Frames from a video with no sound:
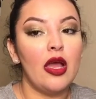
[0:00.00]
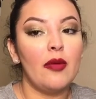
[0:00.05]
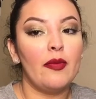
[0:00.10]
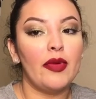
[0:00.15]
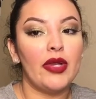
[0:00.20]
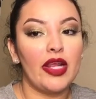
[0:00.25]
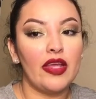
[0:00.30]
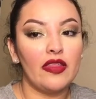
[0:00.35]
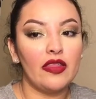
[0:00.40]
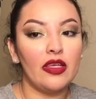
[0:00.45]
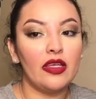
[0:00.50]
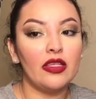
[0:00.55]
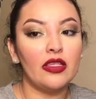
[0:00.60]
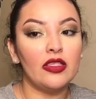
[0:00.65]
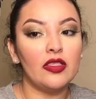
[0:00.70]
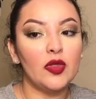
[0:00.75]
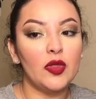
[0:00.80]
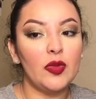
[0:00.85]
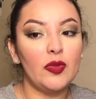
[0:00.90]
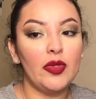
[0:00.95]
but I think
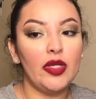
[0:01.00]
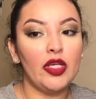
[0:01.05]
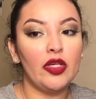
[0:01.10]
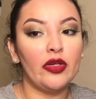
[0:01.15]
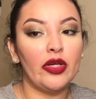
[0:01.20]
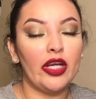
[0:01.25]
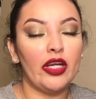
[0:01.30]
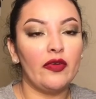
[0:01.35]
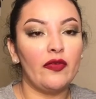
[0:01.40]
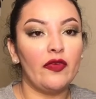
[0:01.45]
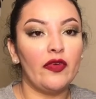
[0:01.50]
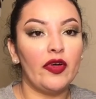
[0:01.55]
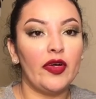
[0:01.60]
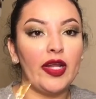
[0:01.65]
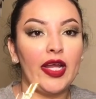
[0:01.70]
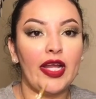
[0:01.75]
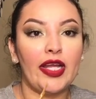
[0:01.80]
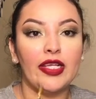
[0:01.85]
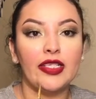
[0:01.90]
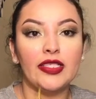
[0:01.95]
this would be great for
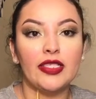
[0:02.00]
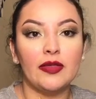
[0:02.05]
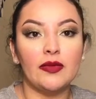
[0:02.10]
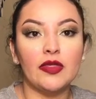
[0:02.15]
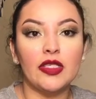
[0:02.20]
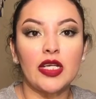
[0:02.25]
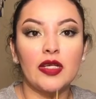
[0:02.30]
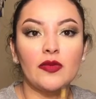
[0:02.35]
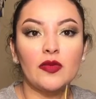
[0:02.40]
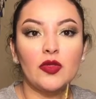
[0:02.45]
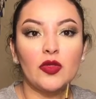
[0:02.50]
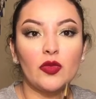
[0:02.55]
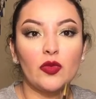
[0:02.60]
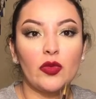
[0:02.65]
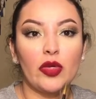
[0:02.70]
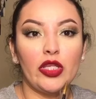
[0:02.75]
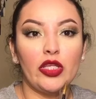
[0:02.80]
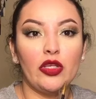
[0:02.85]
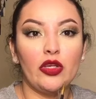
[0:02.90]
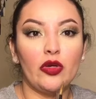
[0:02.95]
like sometimes
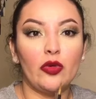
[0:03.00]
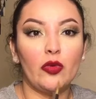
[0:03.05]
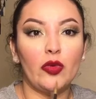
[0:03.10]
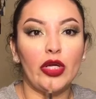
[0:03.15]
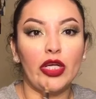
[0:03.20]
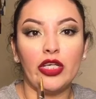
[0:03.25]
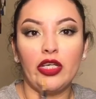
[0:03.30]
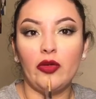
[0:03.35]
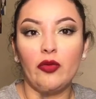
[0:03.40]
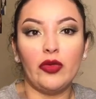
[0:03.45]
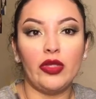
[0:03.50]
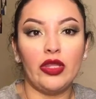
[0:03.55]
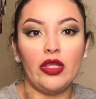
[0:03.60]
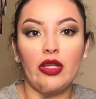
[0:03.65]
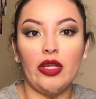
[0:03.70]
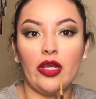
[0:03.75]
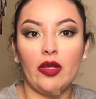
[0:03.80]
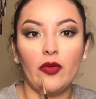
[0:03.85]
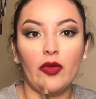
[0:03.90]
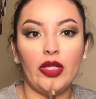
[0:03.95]
when you're working with the
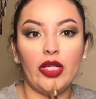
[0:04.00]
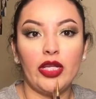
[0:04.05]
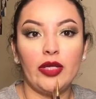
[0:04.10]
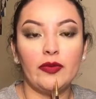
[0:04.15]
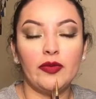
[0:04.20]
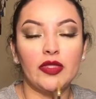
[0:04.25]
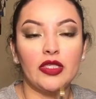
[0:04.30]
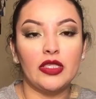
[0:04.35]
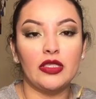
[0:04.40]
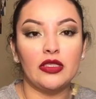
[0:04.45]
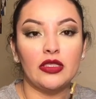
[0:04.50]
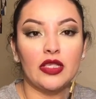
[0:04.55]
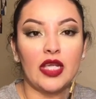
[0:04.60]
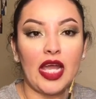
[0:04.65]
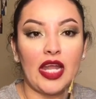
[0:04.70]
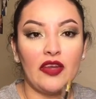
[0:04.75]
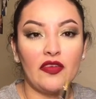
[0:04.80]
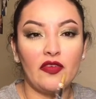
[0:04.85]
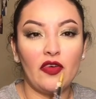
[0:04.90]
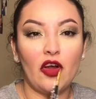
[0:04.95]
liquid lips, it's
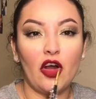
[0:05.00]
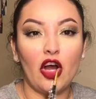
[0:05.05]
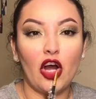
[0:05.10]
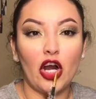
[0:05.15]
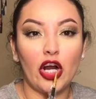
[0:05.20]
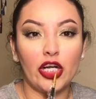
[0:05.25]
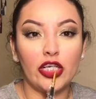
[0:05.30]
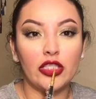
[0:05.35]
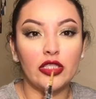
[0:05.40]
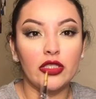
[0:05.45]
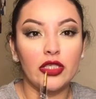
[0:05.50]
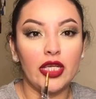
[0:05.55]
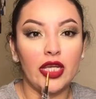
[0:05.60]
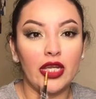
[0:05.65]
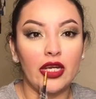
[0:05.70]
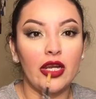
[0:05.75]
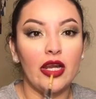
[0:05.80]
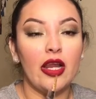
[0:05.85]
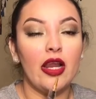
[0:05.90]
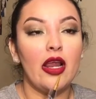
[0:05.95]
kind of hard to
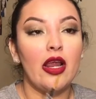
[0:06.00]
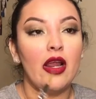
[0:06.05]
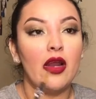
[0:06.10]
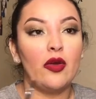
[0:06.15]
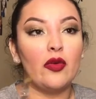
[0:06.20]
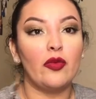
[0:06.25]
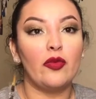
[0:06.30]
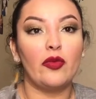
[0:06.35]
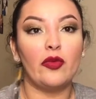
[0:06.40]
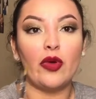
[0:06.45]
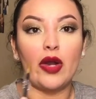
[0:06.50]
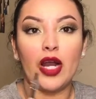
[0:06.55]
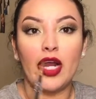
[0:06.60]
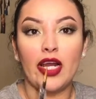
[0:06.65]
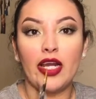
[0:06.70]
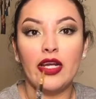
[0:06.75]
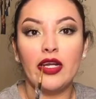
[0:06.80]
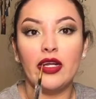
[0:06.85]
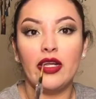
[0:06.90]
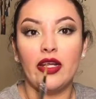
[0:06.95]
get
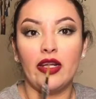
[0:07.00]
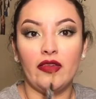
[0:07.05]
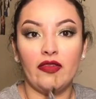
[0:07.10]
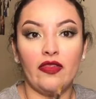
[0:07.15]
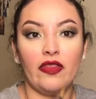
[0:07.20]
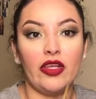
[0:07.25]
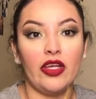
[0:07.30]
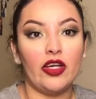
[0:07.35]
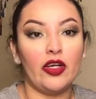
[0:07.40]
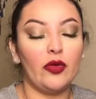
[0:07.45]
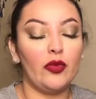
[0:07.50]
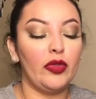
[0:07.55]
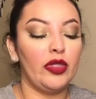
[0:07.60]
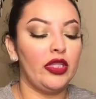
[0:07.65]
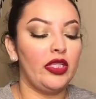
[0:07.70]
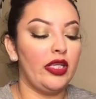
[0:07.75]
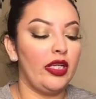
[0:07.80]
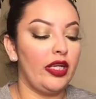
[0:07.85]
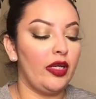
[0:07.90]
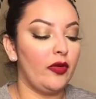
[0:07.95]
right in there with
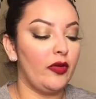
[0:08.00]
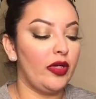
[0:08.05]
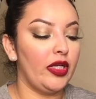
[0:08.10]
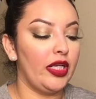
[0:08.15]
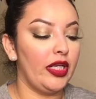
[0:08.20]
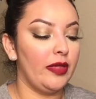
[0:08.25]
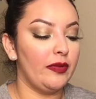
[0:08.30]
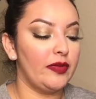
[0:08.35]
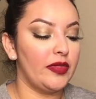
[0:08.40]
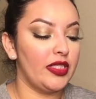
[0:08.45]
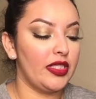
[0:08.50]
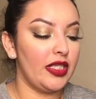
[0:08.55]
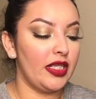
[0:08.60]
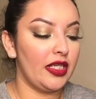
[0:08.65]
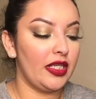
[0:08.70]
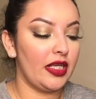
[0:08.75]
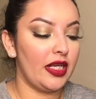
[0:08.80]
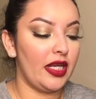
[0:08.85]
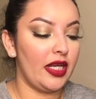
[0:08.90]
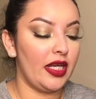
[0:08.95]
the liquid
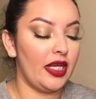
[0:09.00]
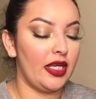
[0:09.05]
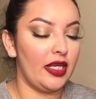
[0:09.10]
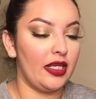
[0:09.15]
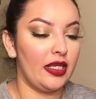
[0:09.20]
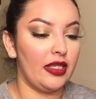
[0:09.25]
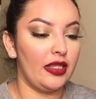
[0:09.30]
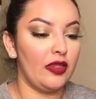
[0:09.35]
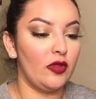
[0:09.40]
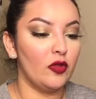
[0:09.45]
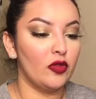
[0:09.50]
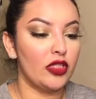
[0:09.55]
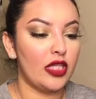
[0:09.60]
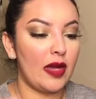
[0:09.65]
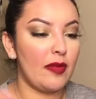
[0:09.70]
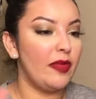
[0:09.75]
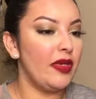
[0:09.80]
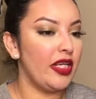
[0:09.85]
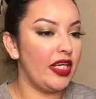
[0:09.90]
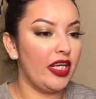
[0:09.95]
lipstick and those
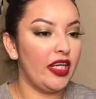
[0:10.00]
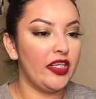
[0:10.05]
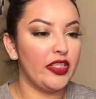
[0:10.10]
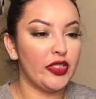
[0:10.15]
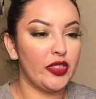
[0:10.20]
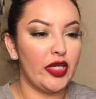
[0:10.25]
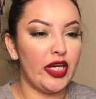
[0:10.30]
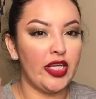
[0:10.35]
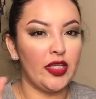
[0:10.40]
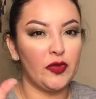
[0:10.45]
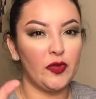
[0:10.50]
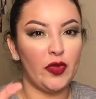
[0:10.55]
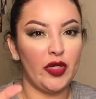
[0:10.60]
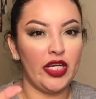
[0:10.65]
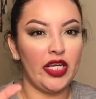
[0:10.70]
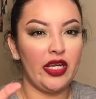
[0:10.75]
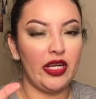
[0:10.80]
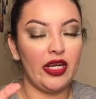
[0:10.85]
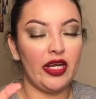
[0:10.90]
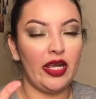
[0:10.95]
applicators are like
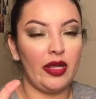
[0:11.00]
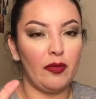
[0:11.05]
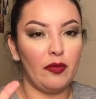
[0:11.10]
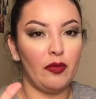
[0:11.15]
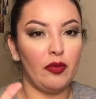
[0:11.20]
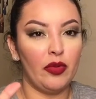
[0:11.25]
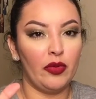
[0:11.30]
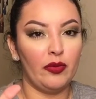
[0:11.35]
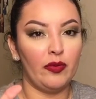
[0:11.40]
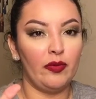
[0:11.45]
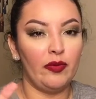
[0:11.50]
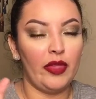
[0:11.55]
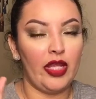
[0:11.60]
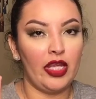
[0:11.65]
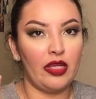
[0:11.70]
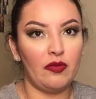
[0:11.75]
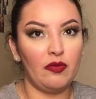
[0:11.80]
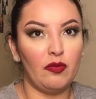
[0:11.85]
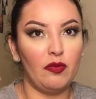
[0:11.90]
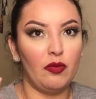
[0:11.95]
really like,
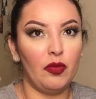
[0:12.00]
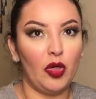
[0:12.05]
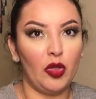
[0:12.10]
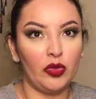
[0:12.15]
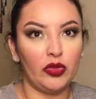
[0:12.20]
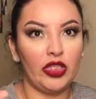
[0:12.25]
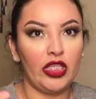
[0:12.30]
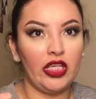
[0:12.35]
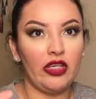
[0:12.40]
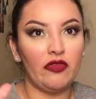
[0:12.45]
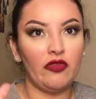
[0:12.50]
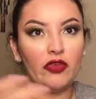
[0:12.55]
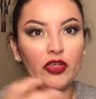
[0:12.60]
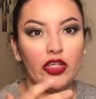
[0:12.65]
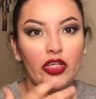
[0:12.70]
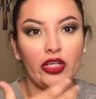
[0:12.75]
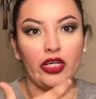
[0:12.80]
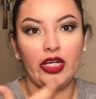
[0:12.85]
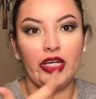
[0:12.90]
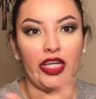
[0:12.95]
like bulky for
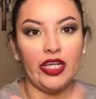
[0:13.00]
your